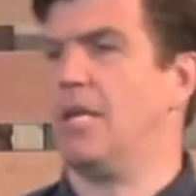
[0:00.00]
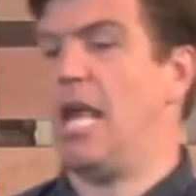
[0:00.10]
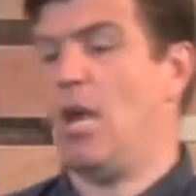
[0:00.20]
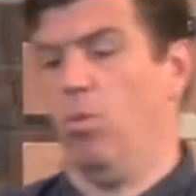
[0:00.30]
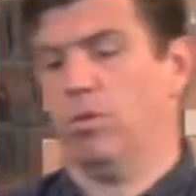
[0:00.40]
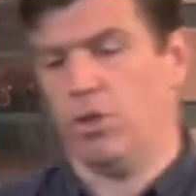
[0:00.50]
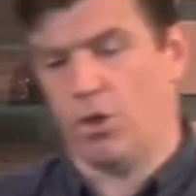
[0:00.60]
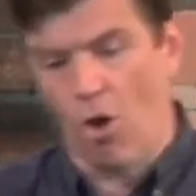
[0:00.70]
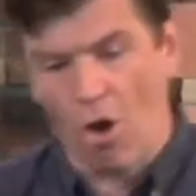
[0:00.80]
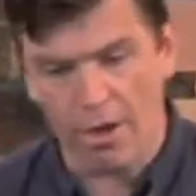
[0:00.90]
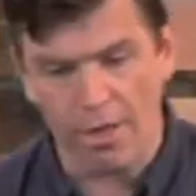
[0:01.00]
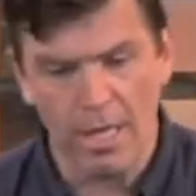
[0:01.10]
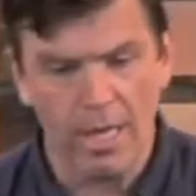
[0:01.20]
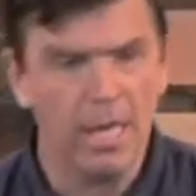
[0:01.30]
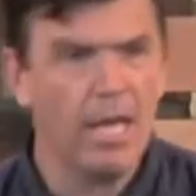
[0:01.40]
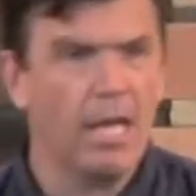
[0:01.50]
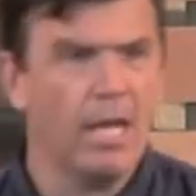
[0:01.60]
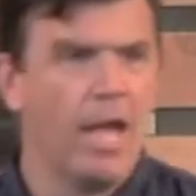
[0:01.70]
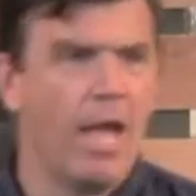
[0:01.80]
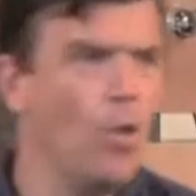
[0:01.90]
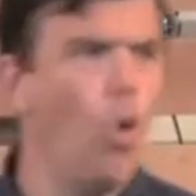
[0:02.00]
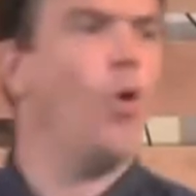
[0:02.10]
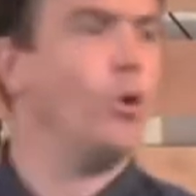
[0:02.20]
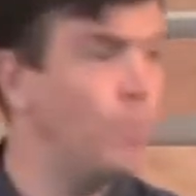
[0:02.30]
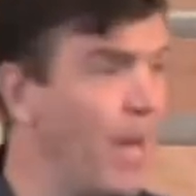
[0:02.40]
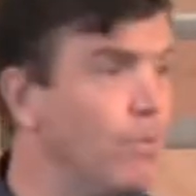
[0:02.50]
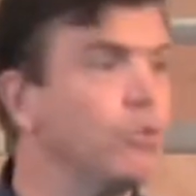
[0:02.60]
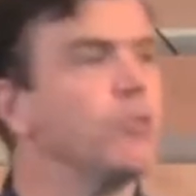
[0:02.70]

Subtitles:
equal to God and ordered people to